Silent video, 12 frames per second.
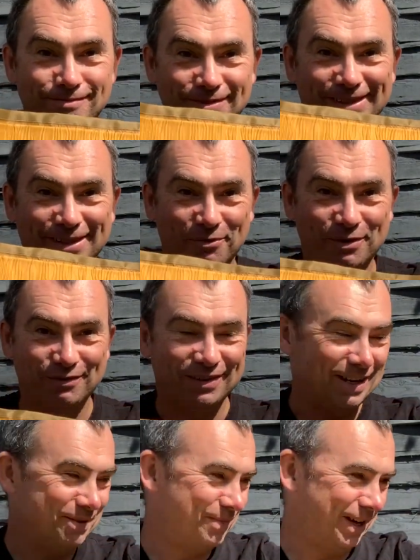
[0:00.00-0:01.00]

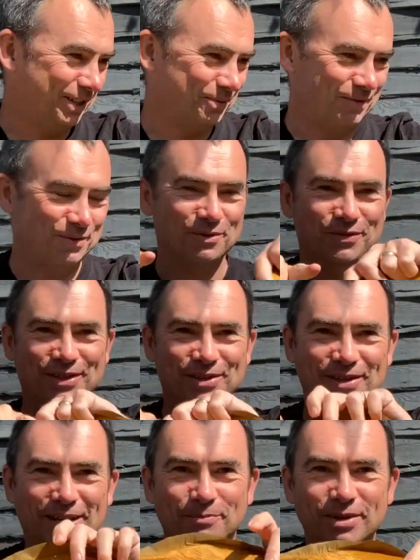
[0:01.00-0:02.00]
self-inflating mats we've got for
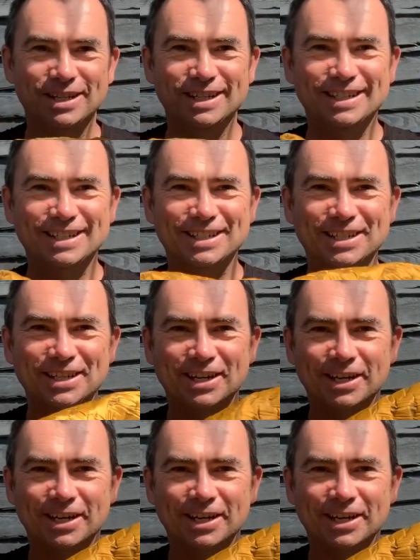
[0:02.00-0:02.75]
car camping, this is